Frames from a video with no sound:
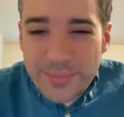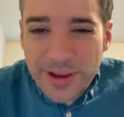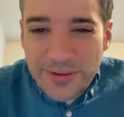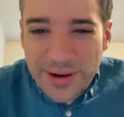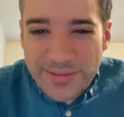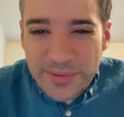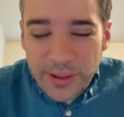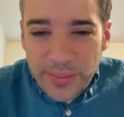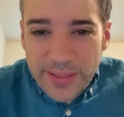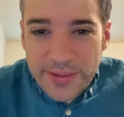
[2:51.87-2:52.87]
I'm not crazy
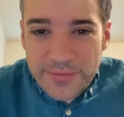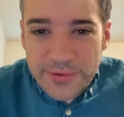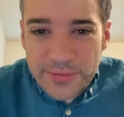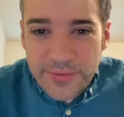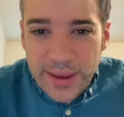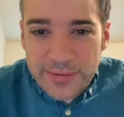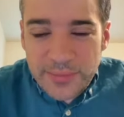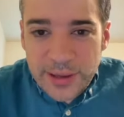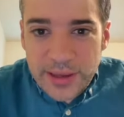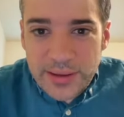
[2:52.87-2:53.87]
about that. That feels vague to
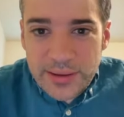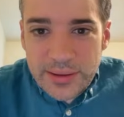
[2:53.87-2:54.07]
me